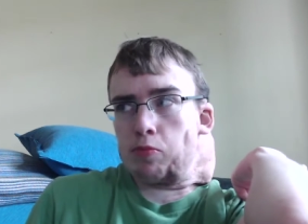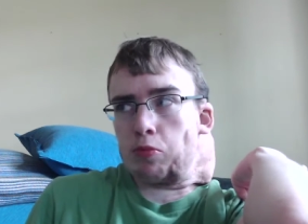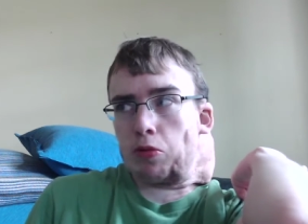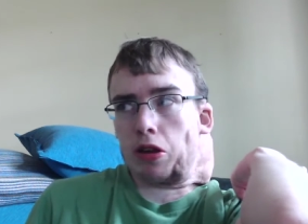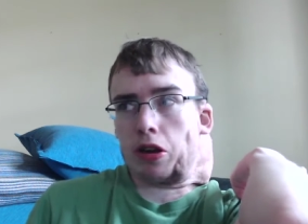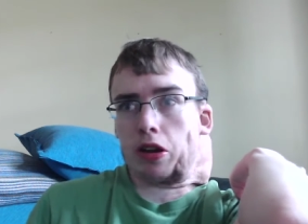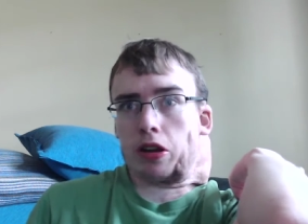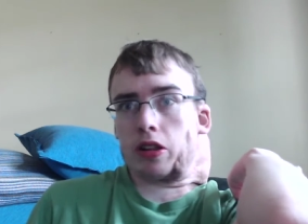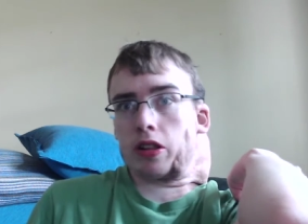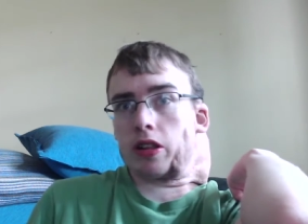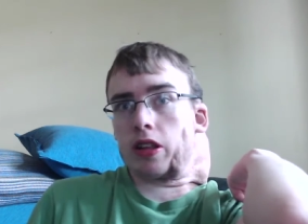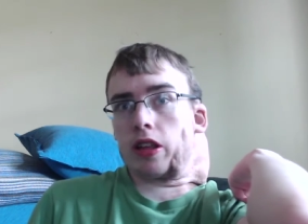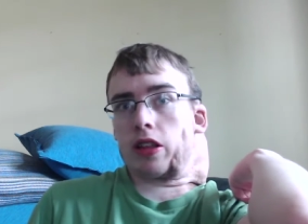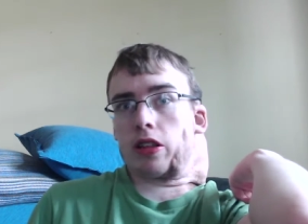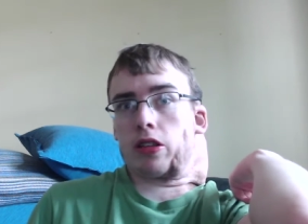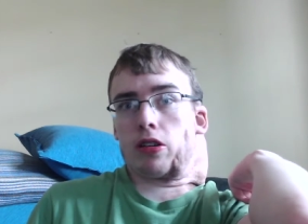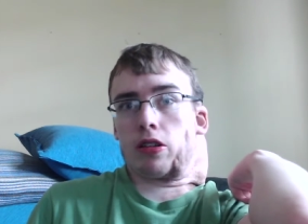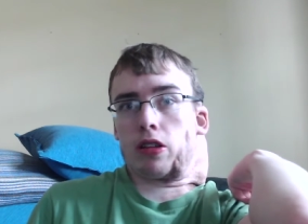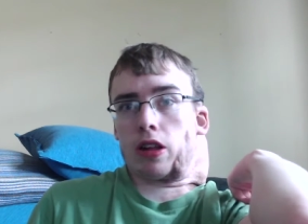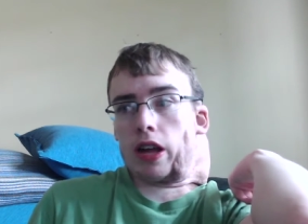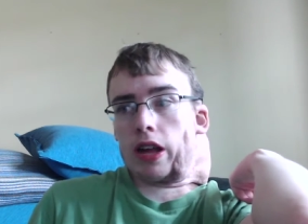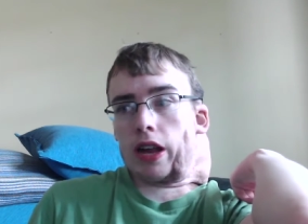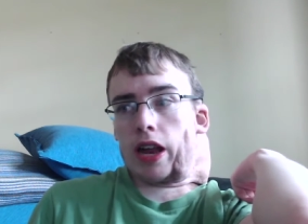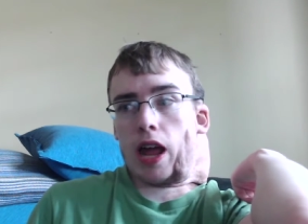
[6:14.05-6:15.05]

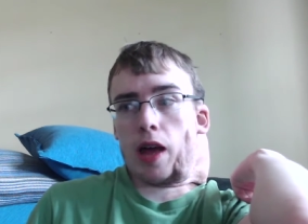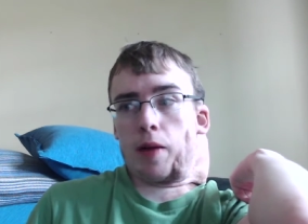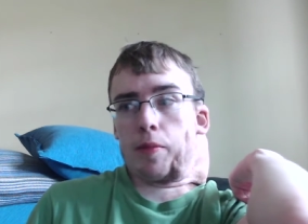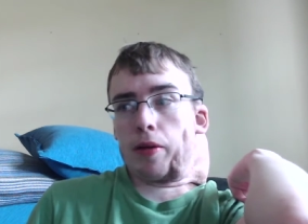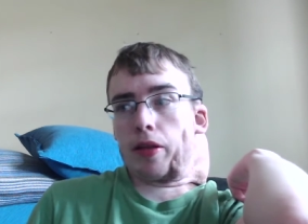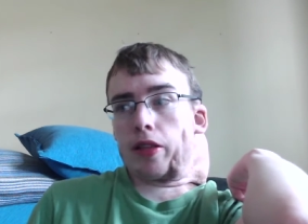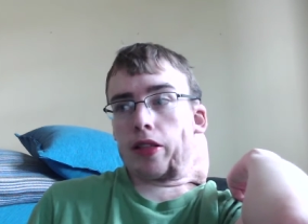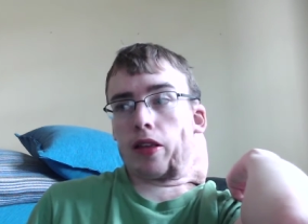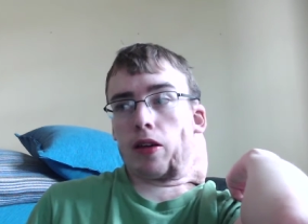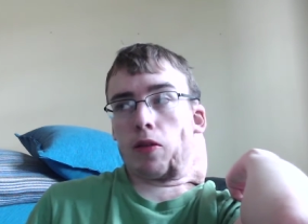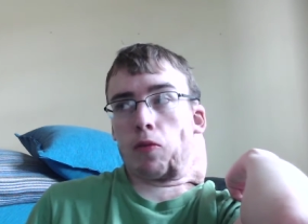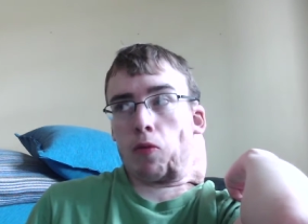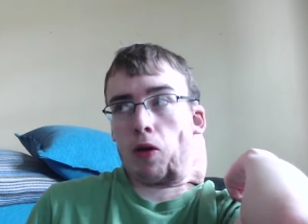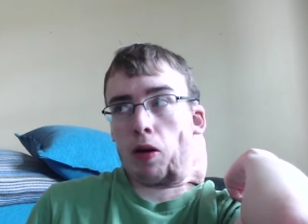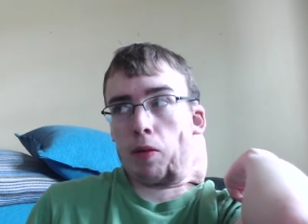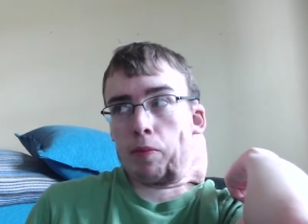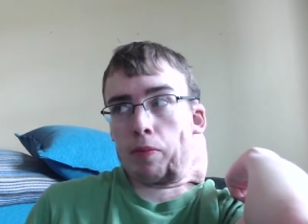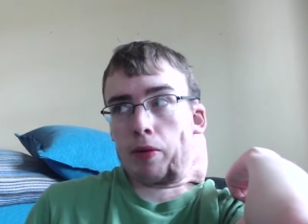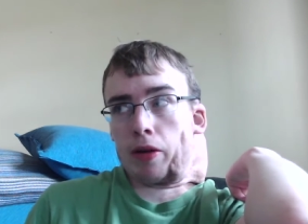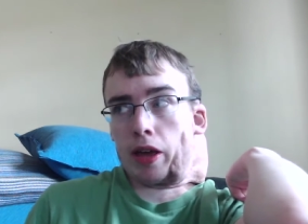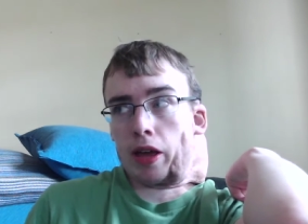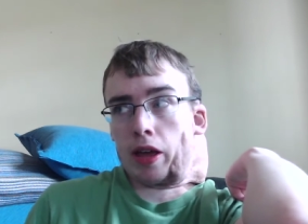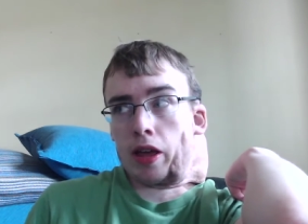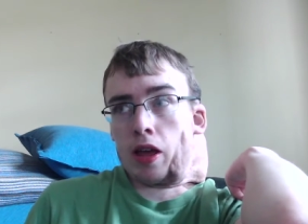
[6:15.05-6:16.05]
brother-sister dynamics in One
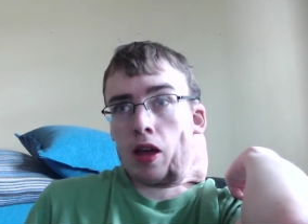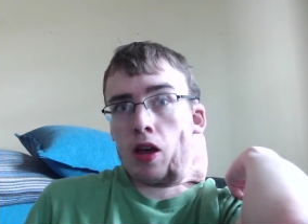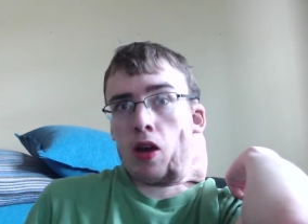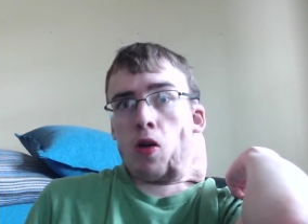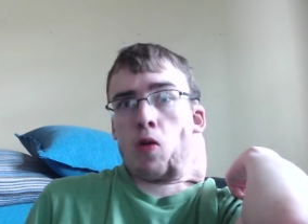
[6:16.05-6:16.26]
Piece.